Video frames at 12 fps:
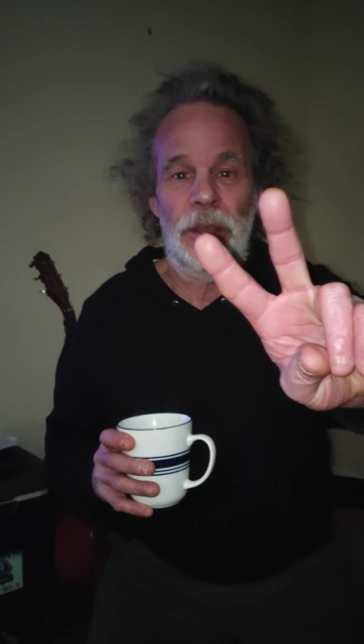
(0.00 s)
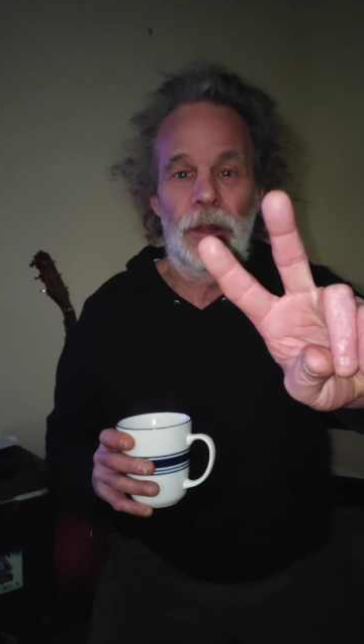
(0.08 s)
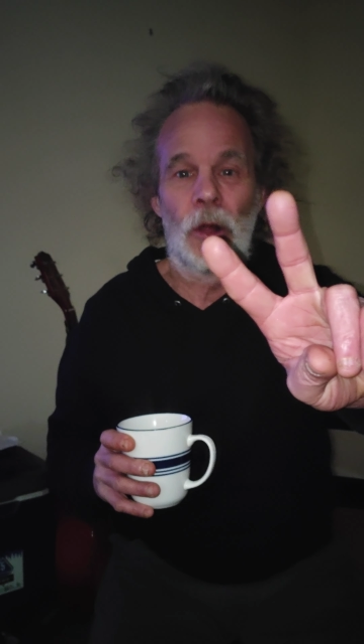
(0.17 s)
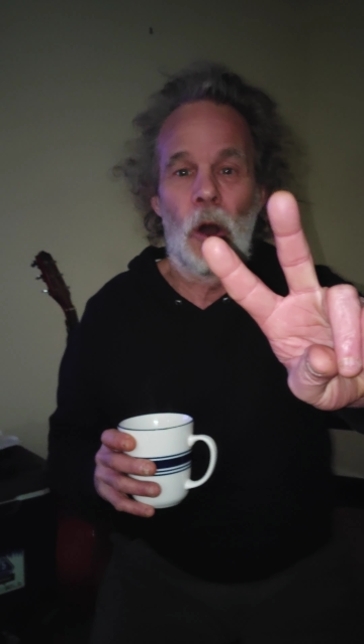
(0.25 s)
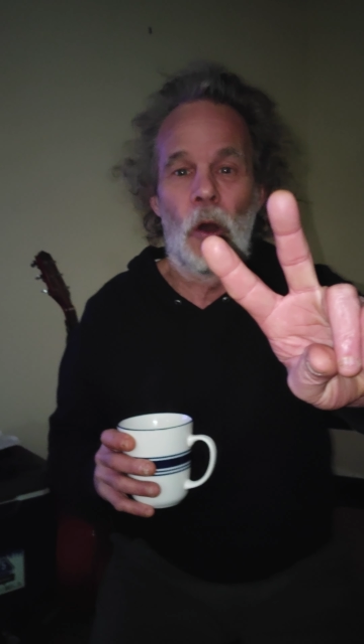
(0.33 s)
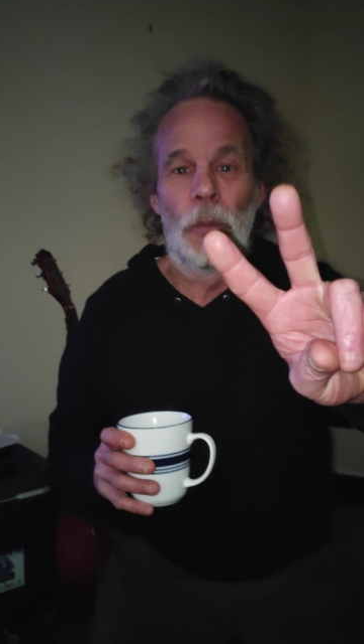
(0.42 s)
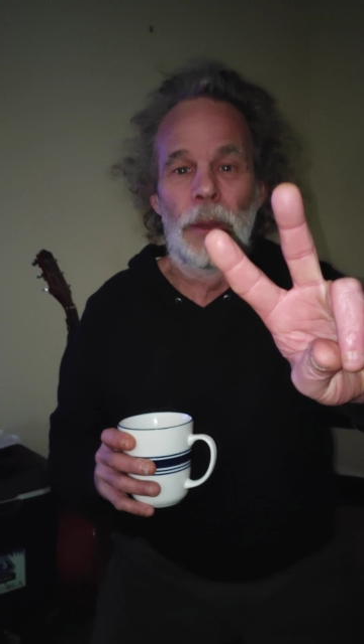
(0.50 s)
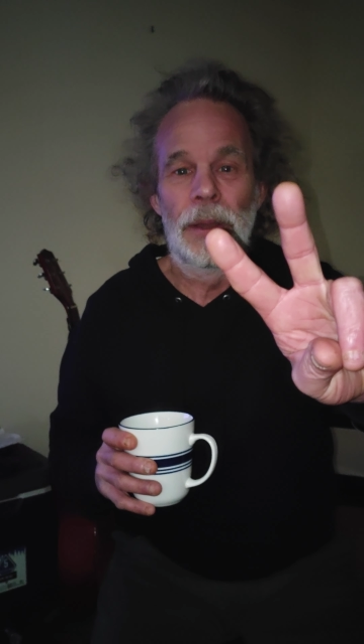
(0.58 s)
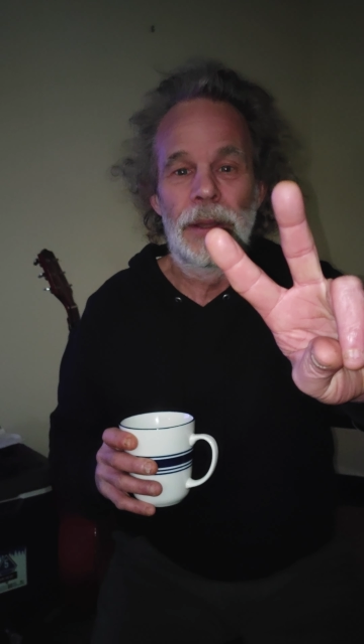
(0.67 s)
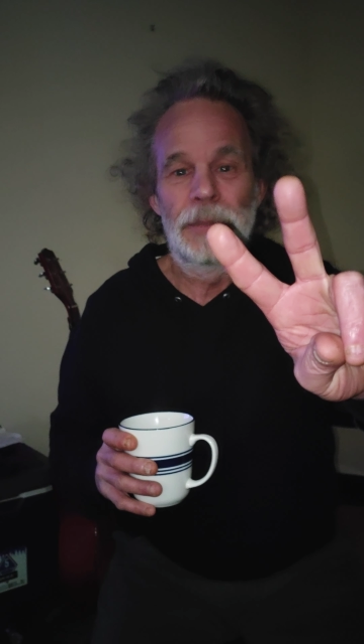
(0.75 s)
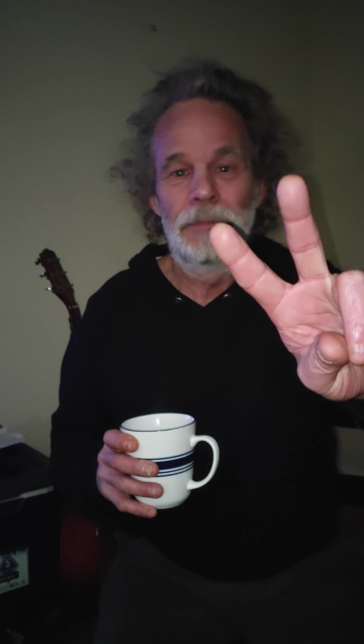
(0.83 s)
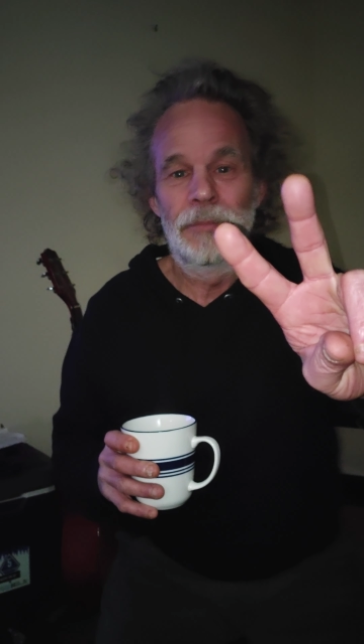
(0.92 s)
Globe.
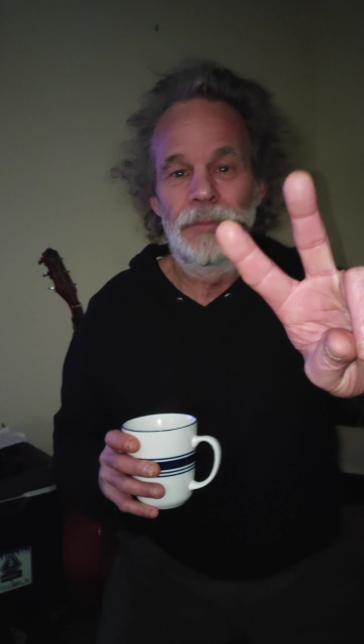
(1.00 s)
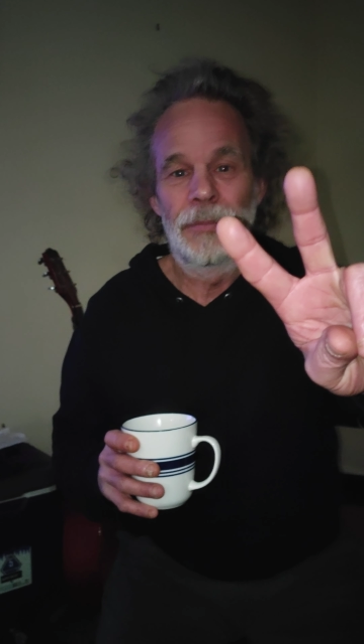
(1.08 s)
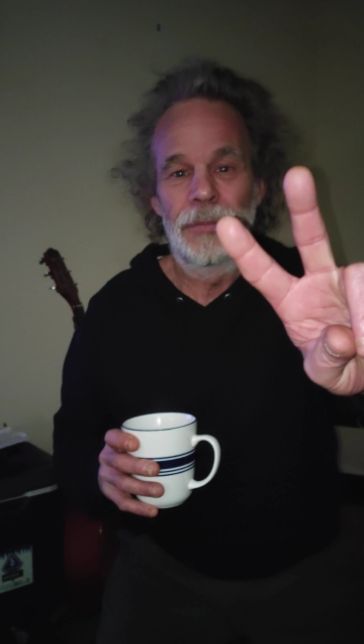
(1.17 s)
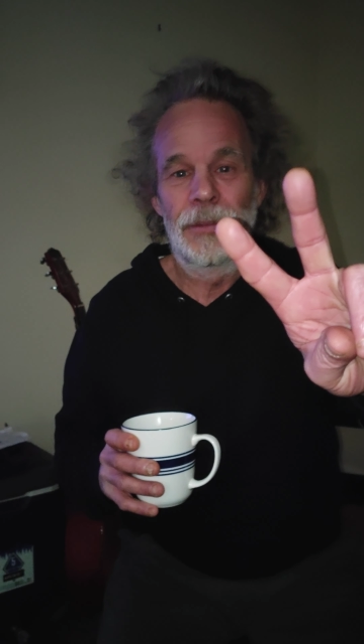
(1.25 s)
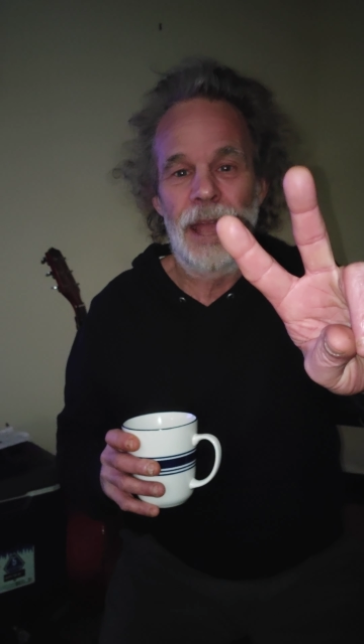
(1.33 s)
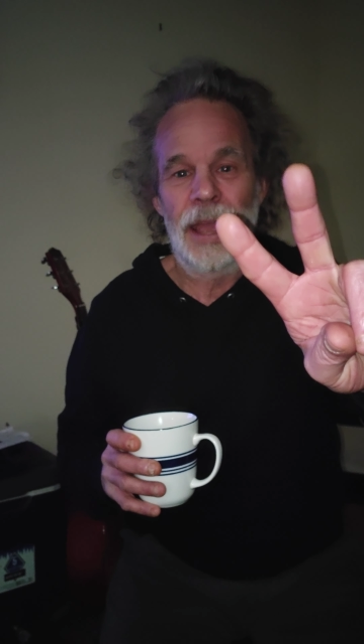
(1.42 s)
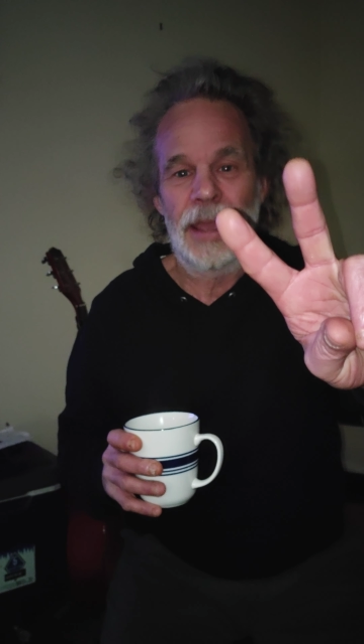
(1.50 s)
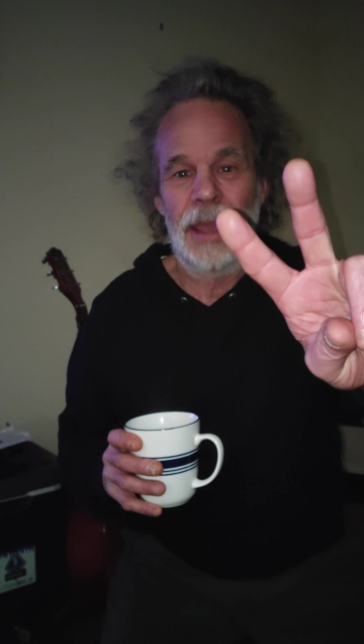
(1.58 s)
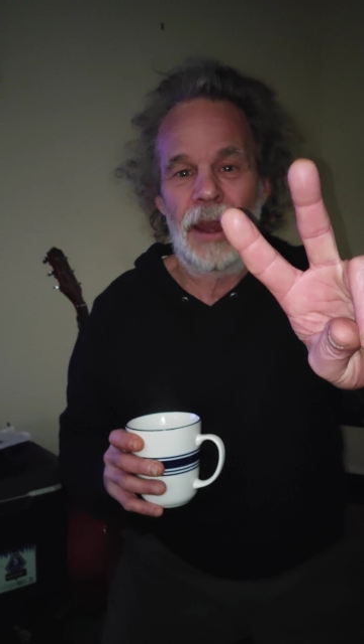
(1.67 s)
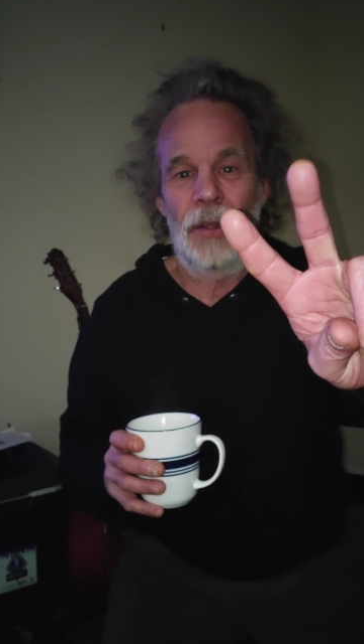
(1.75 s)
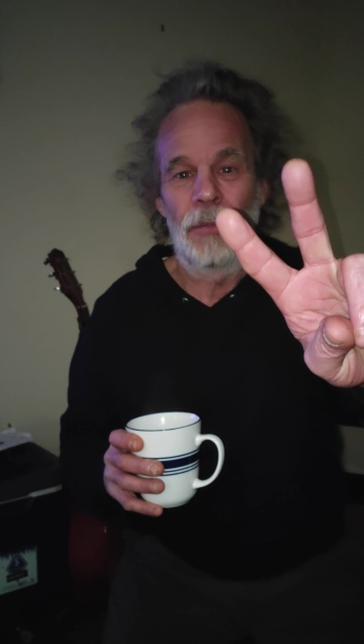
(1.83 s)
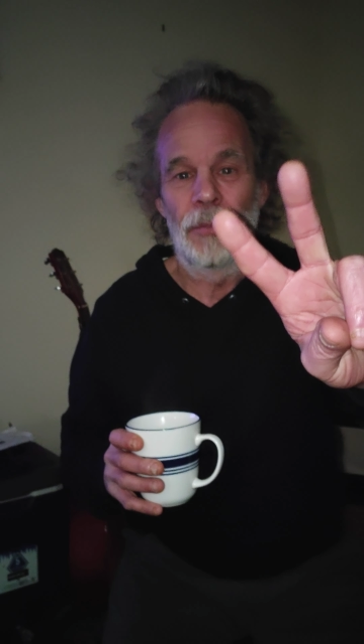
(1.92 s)
Take
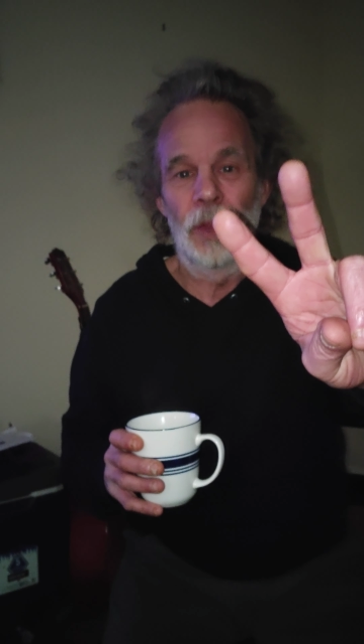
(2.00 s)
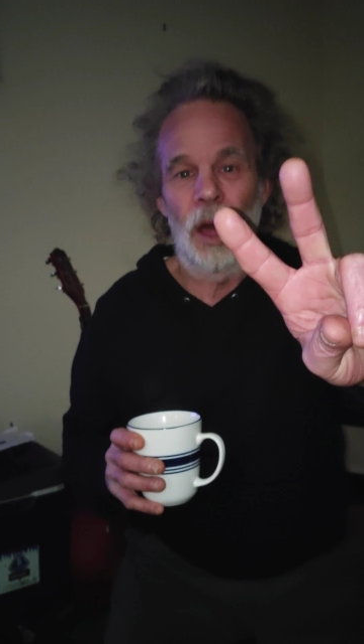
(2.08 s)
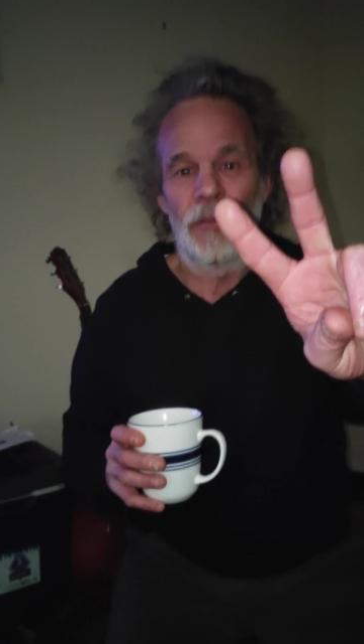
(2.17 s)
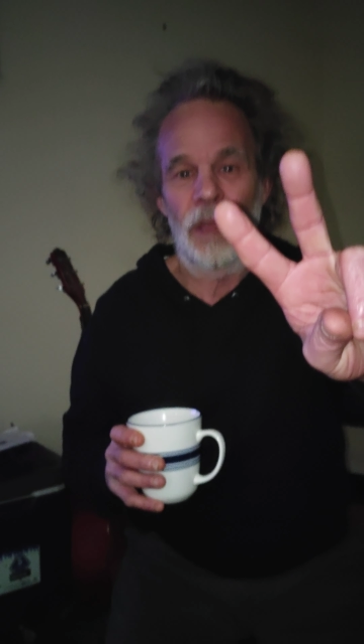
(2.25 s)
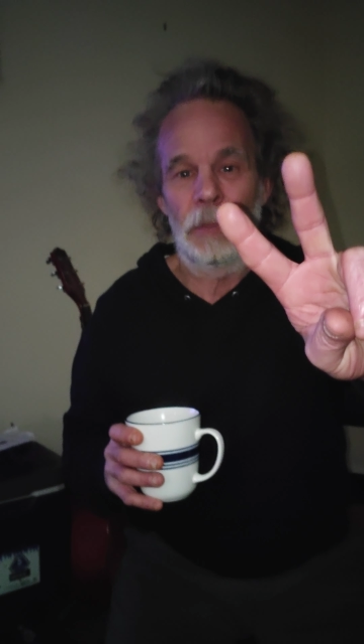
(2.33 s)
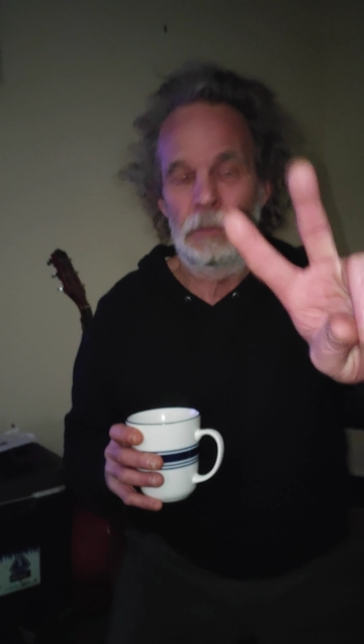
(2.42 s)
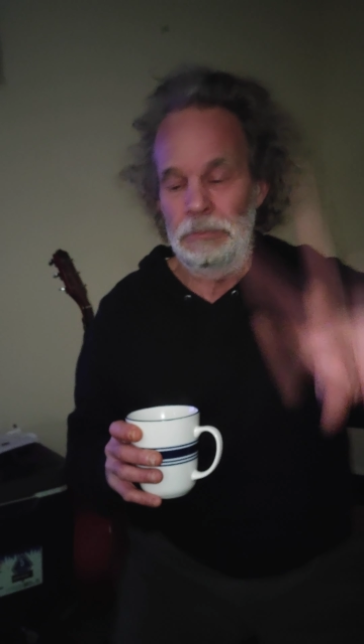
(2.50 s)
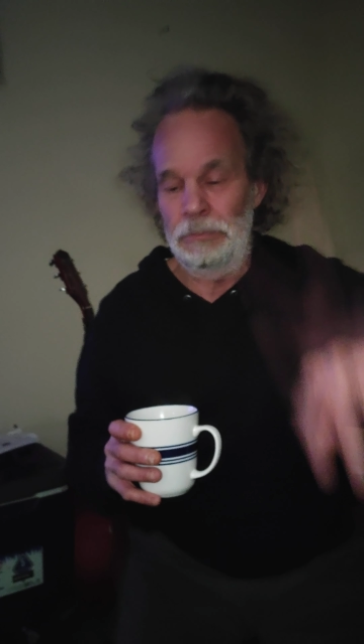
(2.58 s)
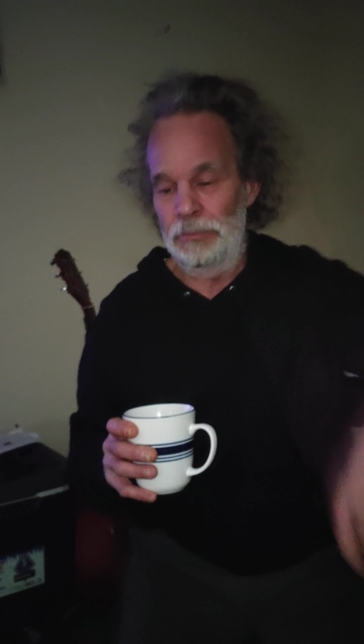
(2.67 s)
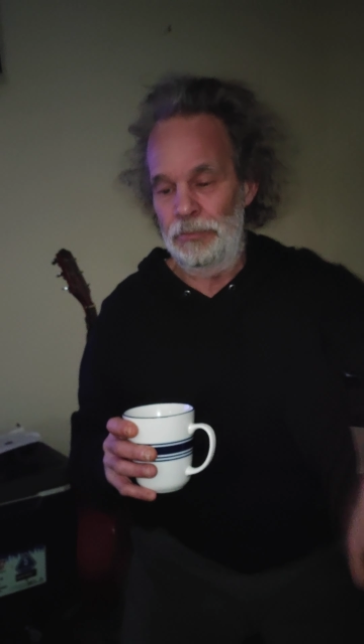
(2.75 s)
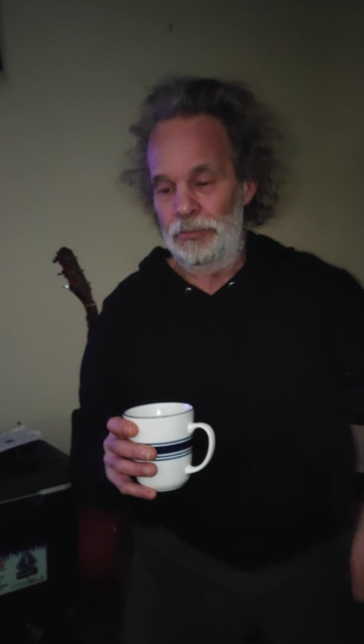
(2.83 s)
care. Love you. Love you. Bye.